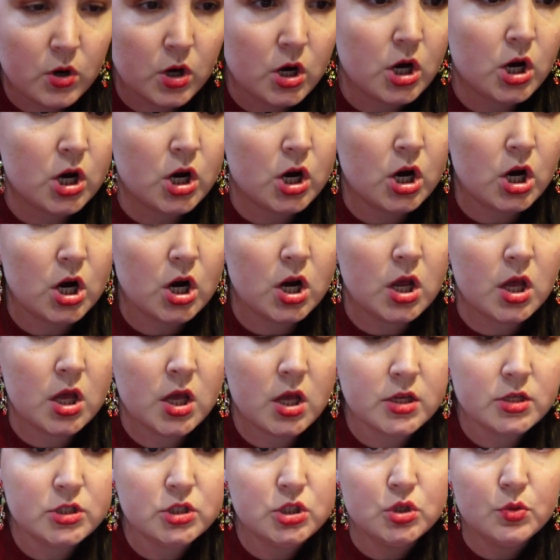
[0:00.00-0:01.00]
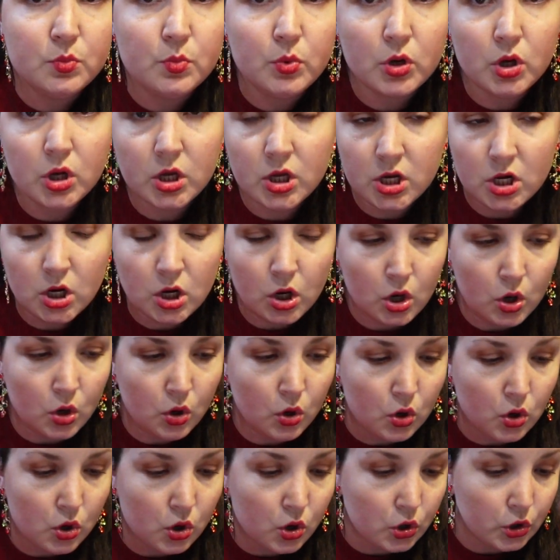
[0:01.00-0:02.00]
her to put
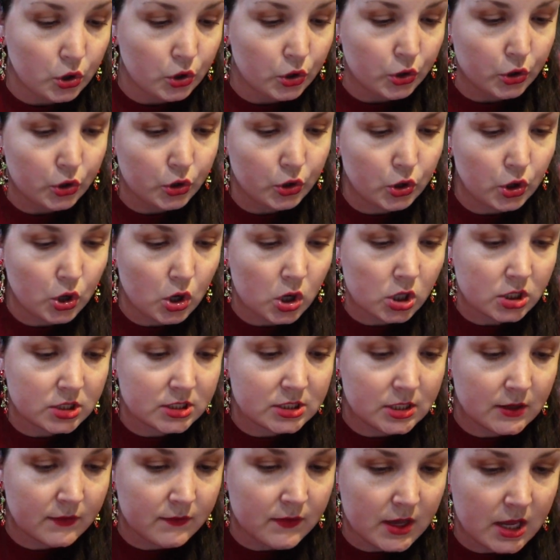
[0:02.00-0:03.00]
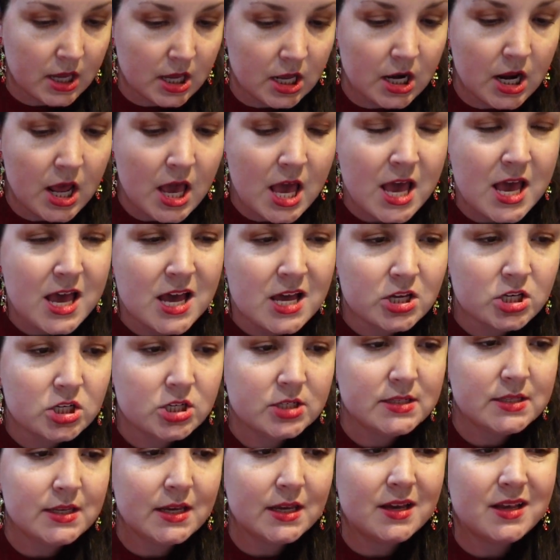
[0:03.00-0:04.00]
her art stuff in,
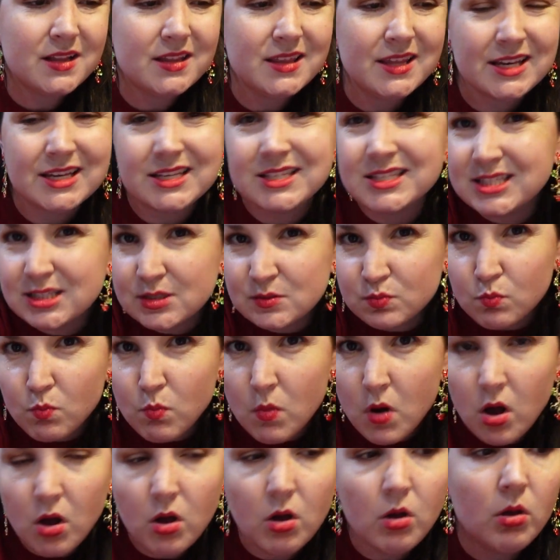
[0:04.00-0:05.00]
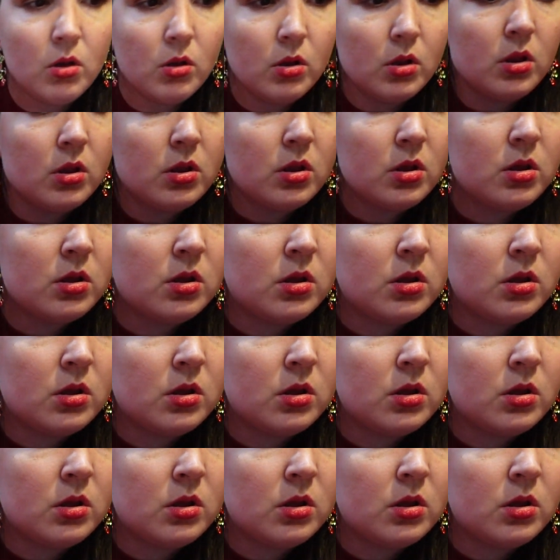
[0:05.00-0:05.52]
just like small,